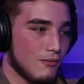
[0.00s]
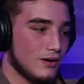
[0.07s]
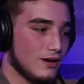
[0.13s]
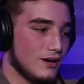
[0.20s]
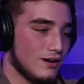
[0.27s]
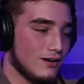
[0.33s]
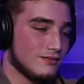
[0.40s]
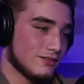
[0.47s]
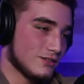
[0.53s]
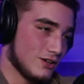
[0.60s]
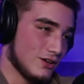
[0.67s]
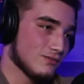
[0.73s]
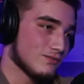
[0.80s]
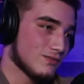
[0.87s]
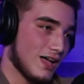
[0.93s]
I would, you
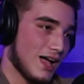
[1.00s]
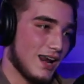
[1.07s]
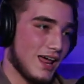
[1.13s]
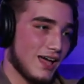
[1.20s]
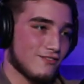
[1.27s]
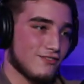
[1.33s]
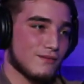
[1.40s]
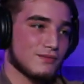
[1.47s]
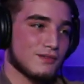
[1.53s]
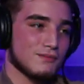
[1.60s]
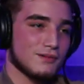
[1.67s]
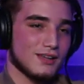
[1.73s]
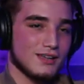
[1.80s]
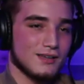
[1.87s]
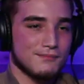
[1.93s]
know, I like for him
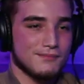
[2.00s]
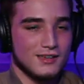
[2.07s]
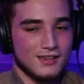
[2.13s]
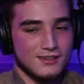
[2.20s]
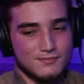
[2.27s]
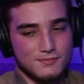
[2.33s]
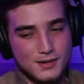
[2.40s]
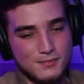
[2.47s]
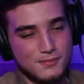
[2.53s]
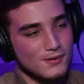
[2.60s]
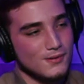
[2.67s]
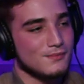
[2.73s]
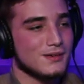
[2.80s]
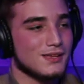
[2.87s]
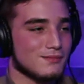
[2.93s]
to bring him, his
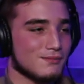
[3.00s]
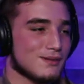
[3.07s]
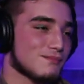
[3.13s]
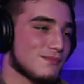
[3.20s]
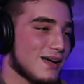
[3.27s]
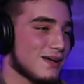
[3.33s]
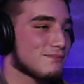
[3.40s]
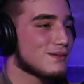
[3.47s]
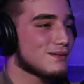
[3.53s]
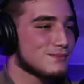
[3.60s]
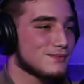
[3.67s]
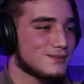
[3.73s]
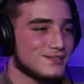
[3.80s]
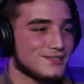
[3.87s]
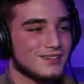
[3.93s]
people, me to bring my
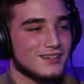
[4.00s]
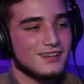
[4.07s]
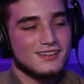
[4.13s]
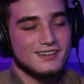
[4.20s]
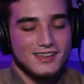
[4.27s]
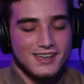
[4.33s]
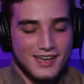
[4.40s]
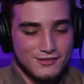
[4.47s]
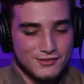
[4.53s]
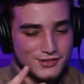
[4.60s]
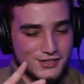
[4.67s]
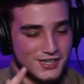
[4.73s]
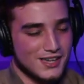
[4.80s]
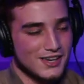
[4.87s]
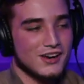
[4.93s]
people.
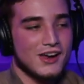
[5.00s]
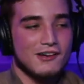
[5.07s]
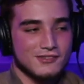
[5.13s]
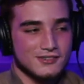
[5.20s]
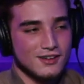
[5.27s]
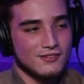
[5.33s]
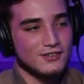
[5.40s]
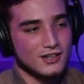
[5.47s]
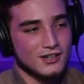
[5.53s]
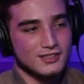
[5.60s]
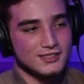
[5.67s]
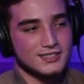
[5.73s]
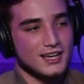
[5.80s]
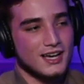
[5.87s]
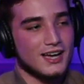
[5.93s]
Everyone's there. Everyone's Packed having
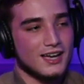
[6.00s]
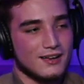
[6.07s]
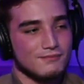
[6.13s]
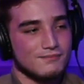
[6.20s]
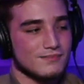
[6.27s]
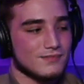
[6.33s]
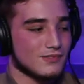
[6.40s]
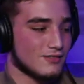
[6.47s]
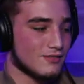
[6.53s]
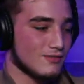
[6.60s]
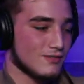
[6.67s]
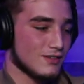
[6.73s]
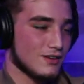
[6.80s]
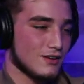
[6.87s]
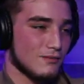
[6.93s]
a house. good time.
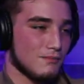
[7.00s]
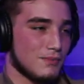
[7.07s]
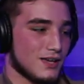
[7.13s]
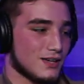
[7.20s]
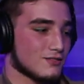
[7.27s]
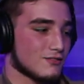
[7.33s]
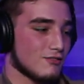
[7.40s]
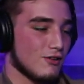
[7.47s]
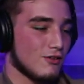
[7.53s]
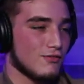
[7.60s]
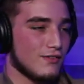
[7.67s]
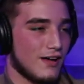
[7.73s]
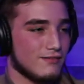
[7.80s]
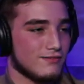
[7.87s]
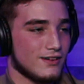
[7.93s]
You know, biggest
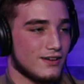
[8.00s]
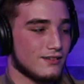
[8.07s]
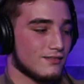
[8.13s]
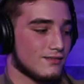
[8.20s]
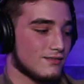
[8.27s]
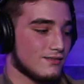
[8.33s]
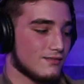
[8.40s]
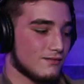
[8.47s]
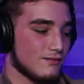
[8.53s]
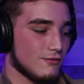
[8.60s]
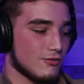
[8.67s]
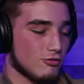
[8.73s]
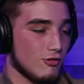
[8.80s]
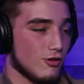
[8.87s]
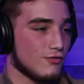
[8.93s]
305 event,
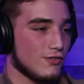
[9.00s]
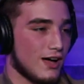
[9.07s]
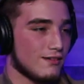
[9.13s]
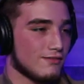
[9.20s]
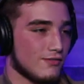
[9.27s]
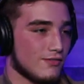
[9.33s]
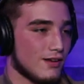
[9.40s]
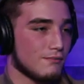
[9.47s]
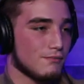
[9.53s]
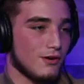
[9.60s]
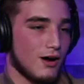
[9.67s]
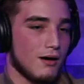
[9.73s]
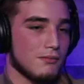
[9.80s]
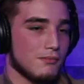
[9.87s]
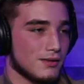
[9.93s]
305 event
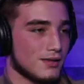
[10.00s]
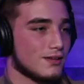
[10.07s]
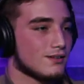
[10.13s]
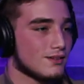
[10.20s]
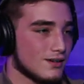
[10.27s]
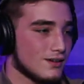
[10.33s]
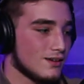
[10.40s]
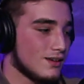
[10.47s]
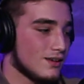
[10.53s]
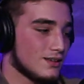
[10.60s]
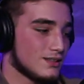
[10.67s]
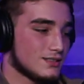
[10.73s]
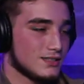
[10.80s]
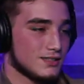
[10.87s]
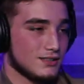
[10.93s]
probably.
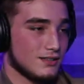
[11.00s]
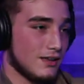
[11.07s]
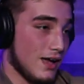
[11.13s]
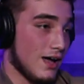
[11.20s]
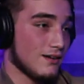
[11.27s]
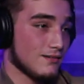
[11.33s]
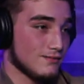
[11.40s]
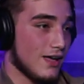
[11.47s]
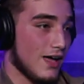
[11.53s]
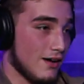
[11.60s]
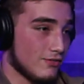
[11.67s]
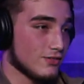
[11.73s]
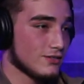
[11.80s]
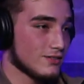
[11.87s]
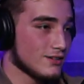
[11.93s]
Ever. Since, yeah,
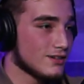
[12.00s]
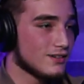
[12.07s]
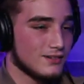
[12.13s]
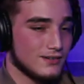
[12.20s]
ever.